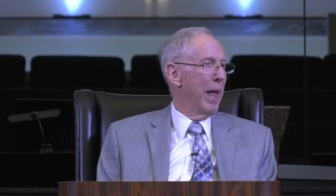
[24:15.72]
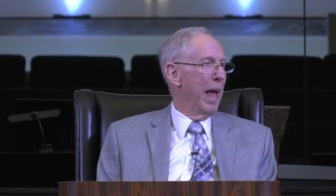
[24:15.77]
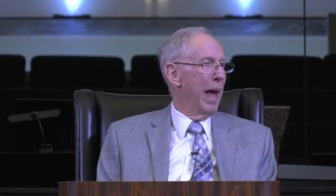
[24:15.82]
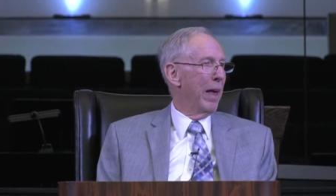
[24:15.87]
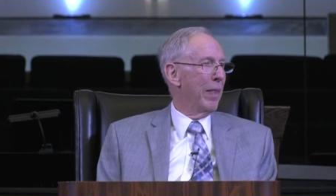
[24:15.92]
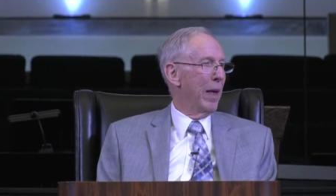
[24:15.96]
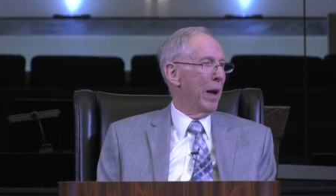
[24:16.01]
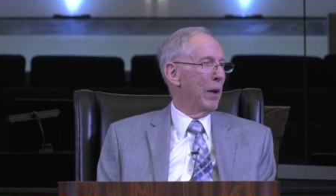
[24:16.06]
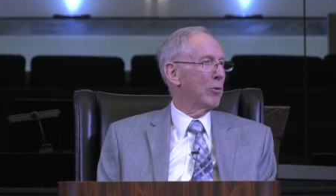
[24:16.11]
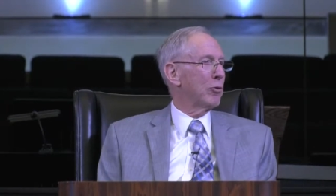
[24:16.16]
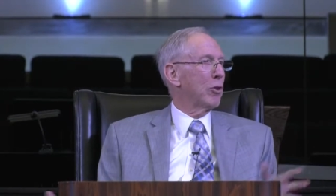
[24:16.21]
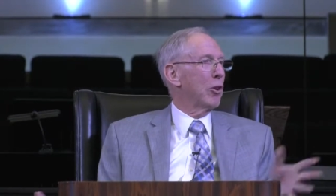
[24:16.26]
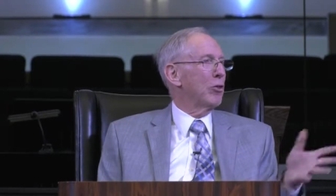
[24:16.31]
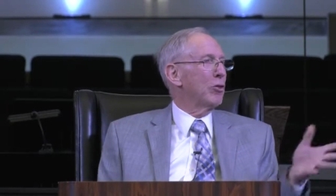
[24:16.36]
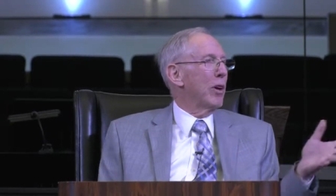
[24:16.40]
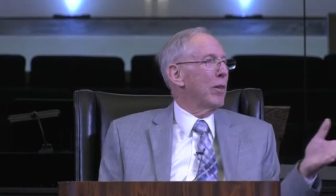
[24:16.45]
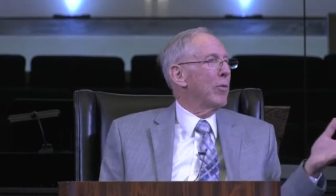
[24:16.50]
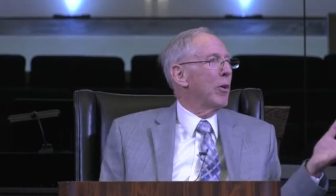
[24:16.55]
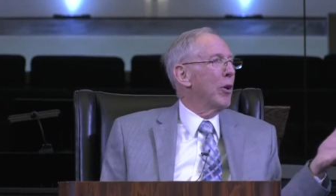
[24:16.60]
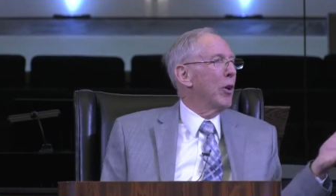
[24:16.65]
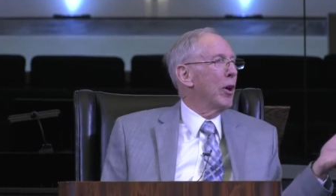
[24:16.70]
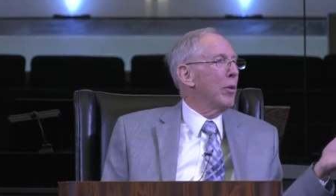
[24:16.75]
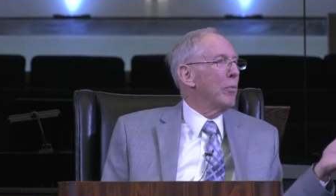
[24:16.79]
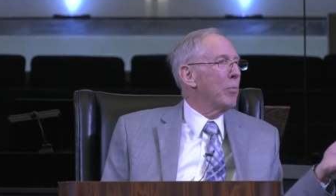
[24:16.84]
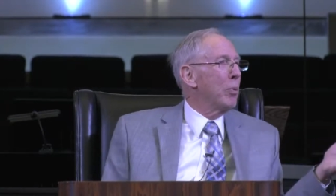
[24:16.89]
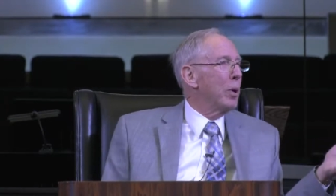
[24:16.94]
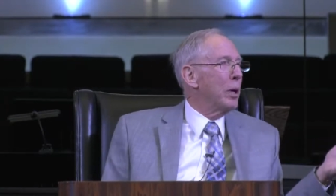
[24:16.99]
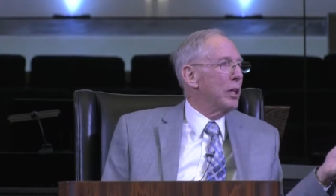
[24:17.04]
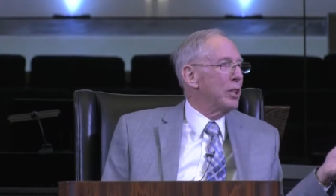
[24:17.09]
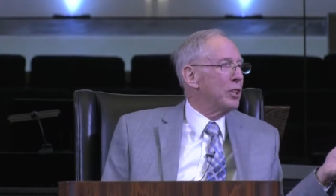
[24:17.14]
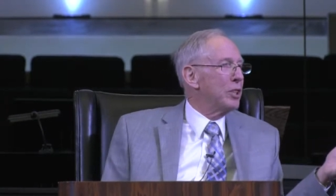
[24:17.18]
And that was because I've heard it
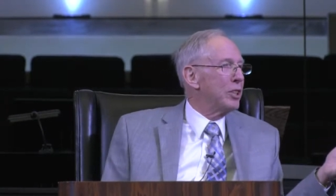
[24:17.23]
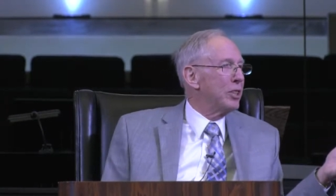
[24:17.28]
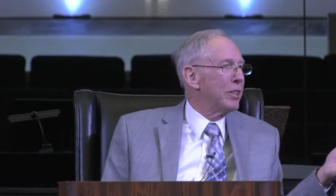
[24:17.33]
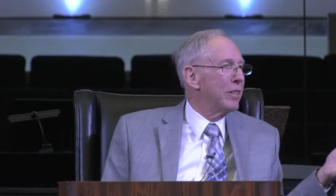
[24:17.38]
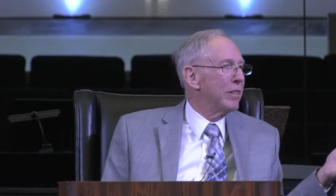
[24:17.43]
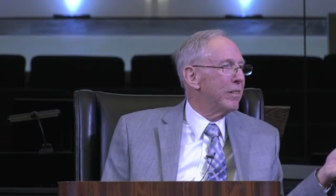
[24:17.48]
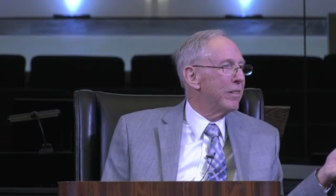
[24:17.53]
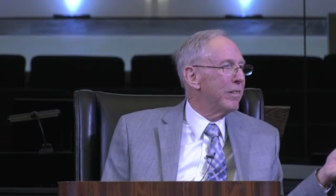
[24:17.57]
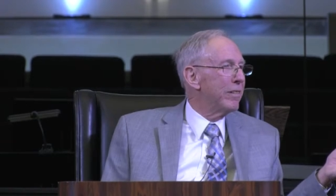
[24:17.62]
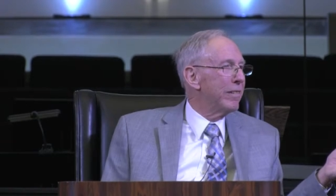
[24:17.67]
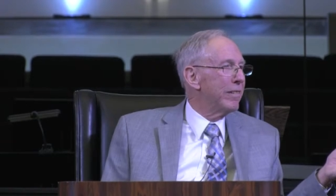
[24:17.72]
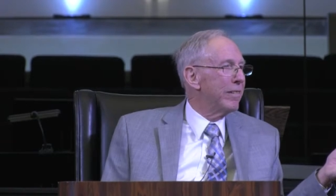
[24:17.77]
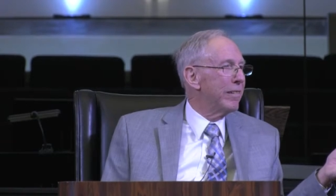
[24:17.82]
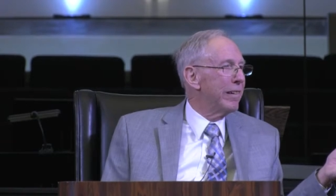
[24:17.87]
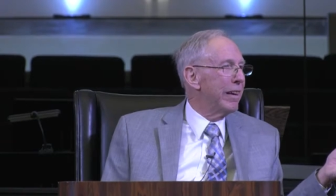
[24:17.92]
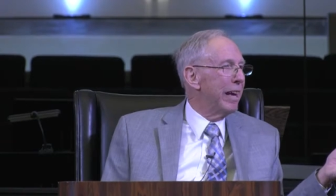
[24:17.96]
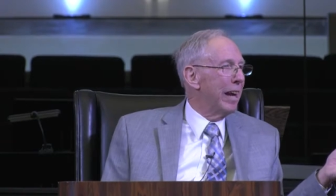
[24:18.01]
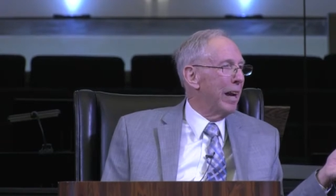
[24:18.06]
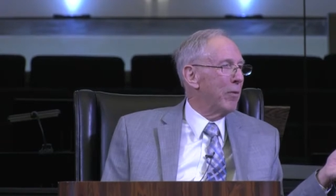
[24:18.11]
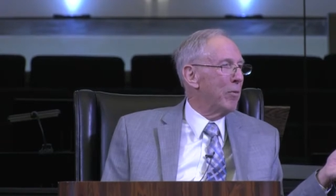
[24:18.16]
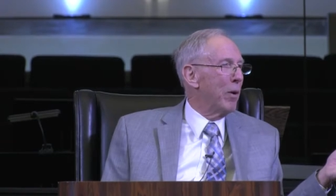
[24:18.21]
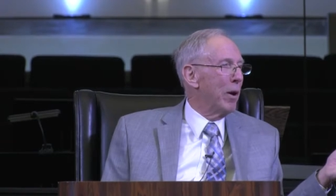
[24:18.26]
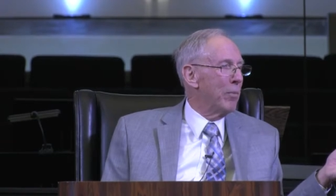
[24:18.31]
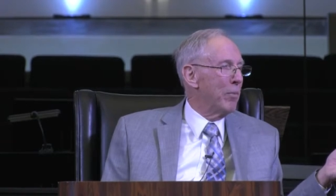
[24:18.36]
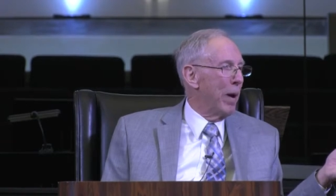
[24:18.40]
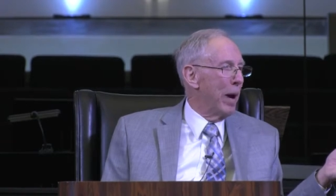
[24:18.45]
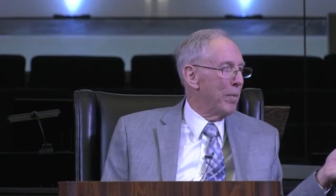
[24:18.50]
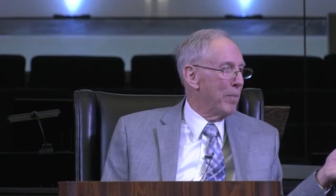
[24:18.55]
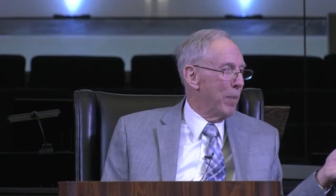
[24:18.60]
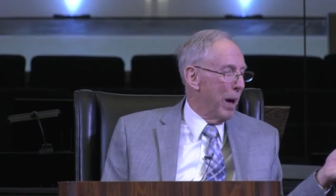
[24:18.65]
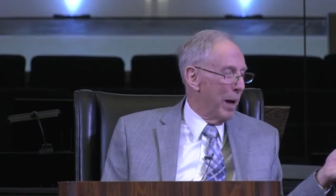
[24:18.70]
preached, and I've read
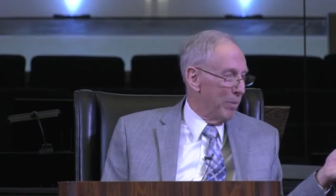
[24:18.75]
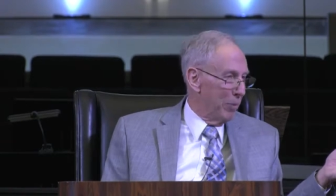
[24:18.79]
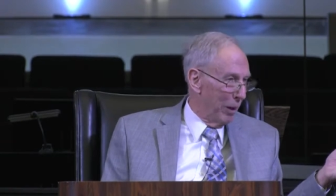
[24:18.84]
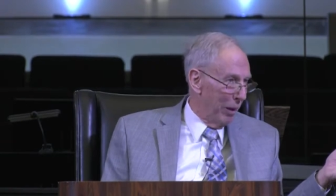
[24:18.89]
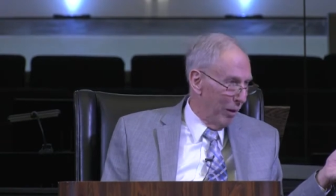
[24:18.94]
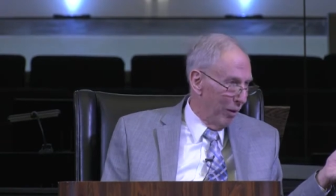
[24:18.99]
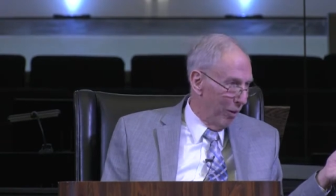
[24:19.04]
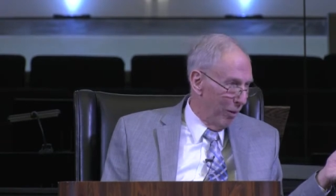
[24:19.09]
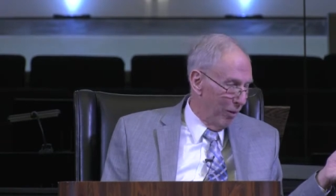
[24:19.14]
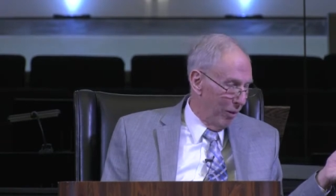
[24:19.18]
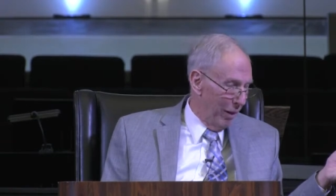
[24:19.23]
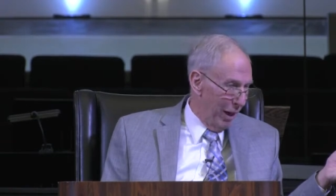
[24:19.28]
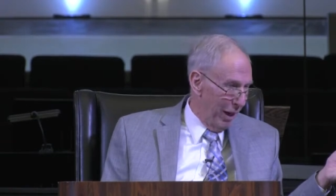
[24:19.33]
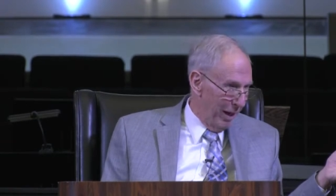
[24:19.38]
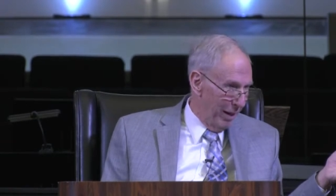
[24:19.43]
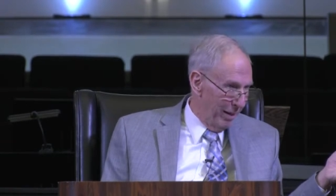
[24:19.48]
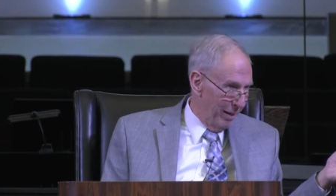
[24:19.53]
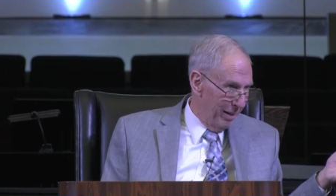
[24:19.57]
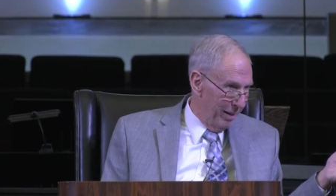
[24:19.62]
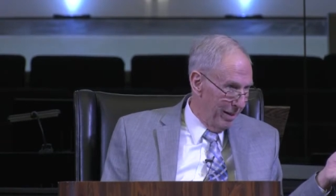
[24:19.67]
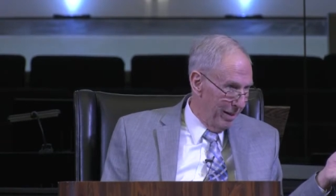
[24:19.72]
my Bible a whole lot.